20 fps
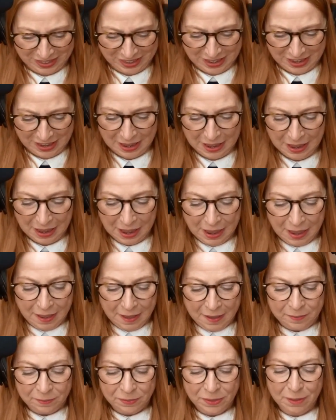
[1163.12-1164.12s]

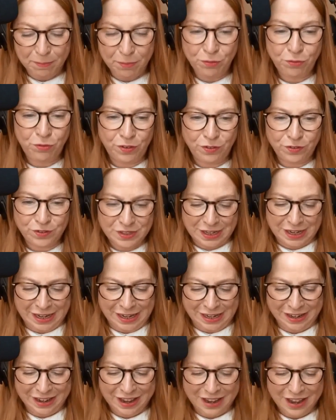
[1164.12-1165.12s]
Number
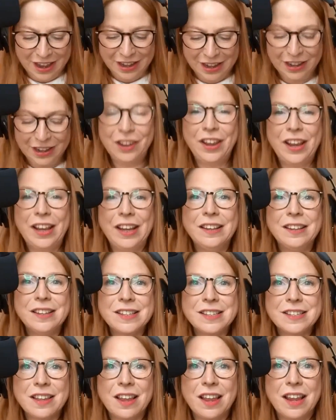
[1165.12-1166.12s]
15, line the
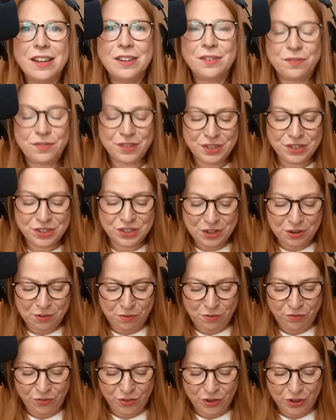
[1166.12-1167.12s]
side of the
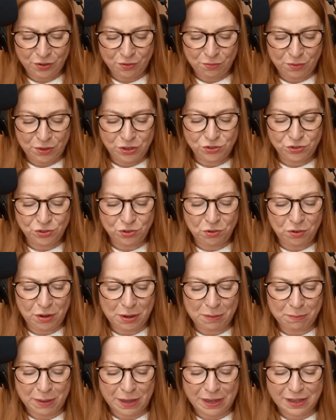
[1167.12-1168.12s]
sofa with
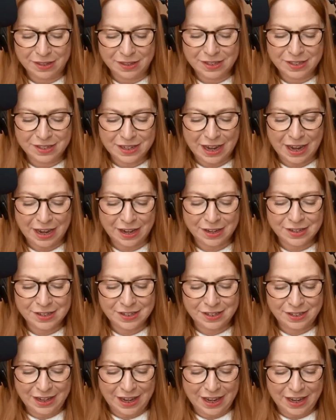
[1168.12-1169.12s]
drawing pins, tacks
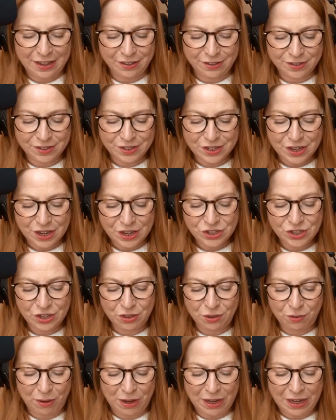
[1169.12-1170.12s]
and nails, so
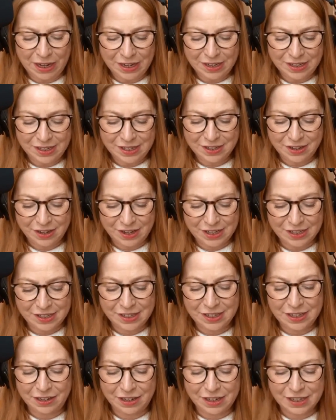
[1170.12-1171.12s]
that when he decides
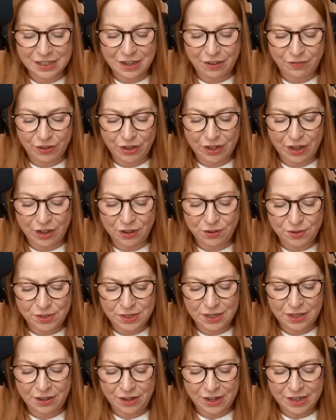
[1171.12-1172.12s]
he'd like to have a
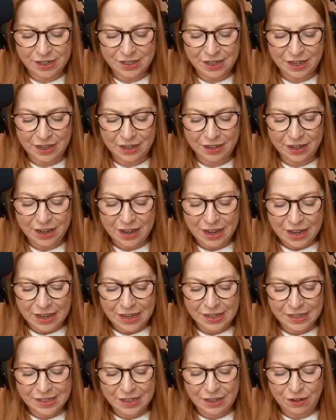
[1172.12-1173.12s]
cosy night in,
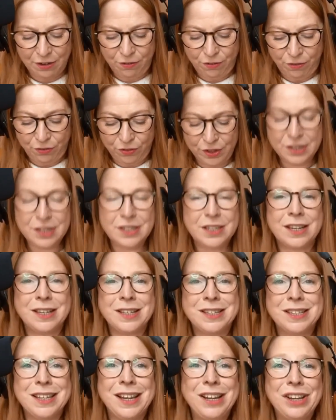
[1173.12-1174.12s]
he's in for a
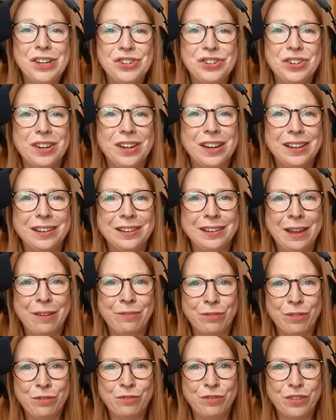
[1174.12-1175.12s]
sensation he'll
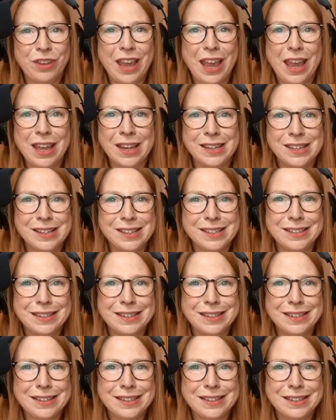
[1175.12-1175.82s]
never forget.